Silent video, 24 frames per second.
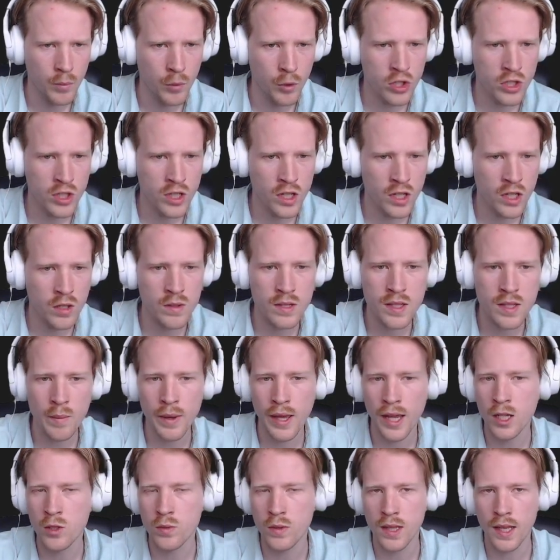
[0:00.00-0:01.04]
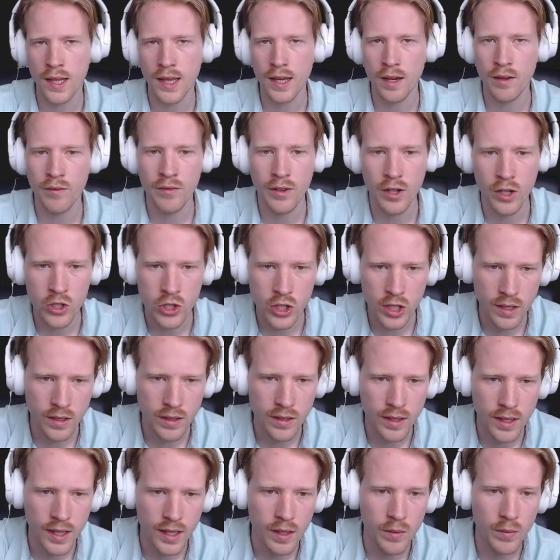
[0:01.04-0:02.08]
We're just going to use the page with layout function,
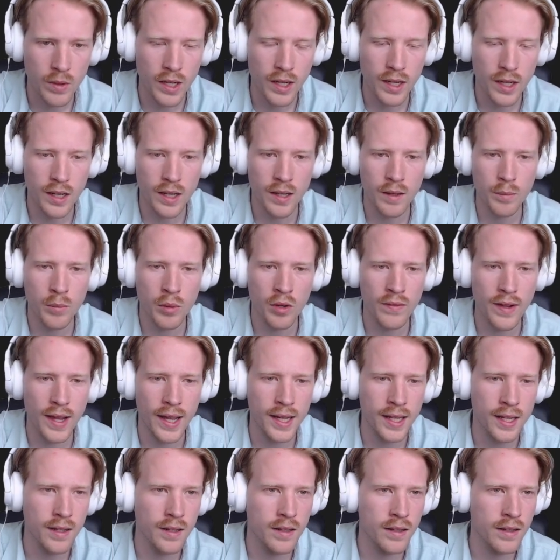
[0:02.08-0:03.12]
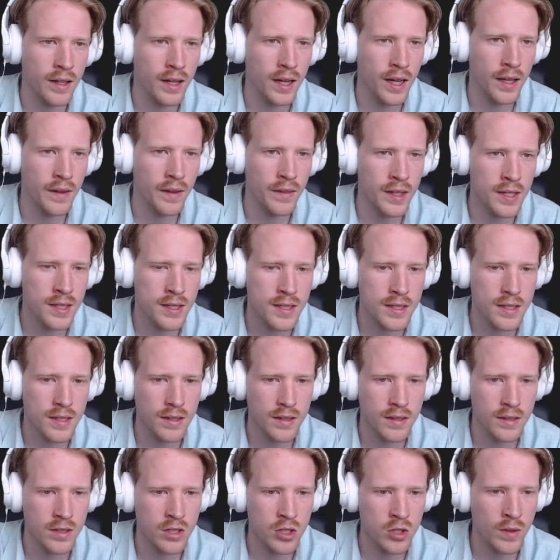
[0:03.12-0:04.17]
and then we're going to provide it this
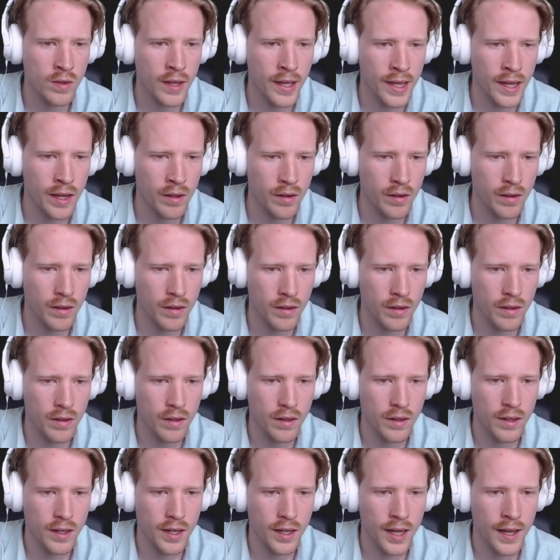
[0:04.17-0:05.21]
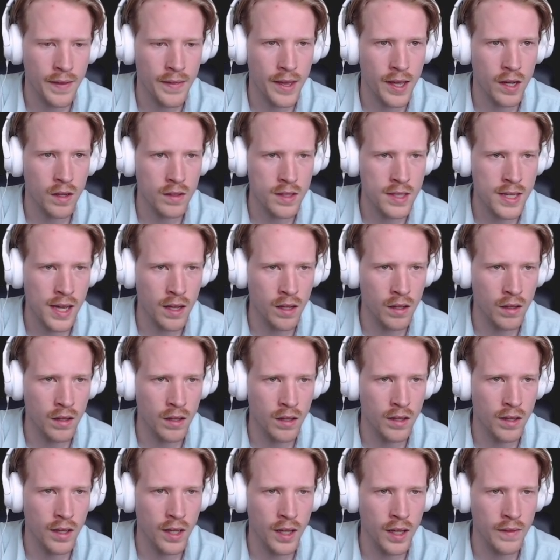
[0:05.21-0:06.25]
to layout, and that'll
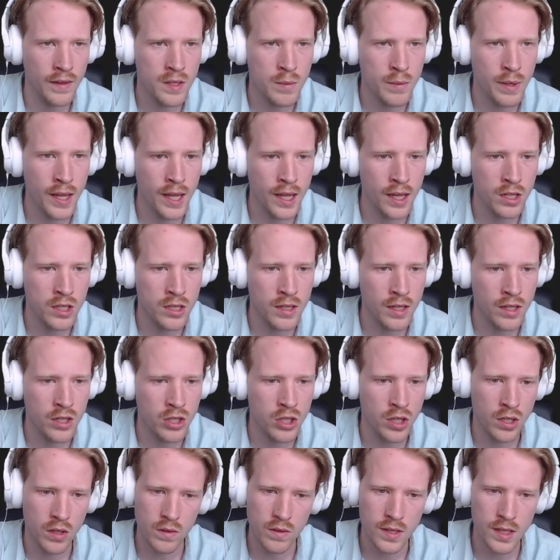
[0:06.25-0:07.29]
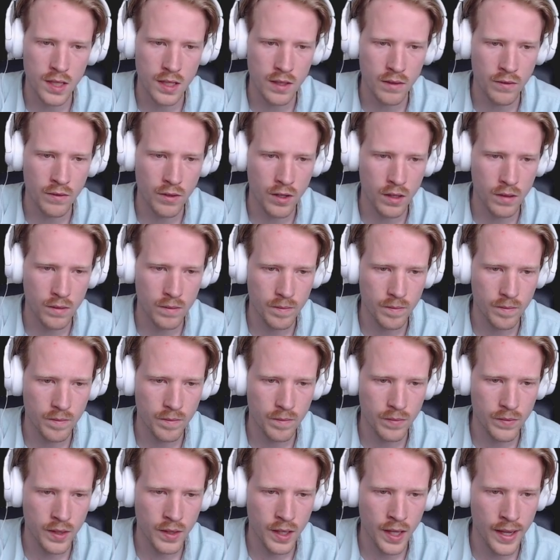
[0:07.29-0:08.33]
tell this page that it should use the default
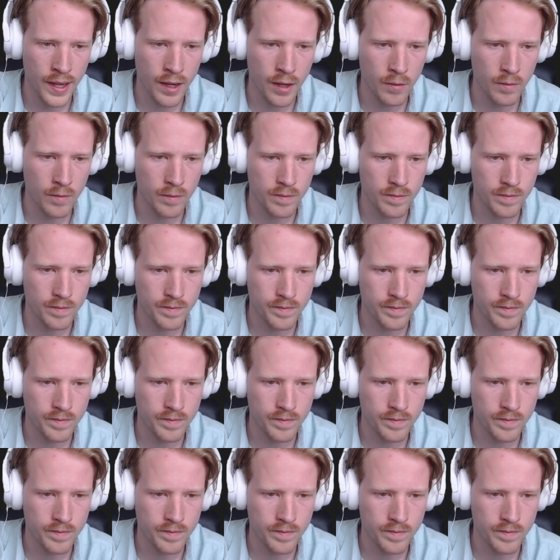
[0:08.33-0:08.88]
layout.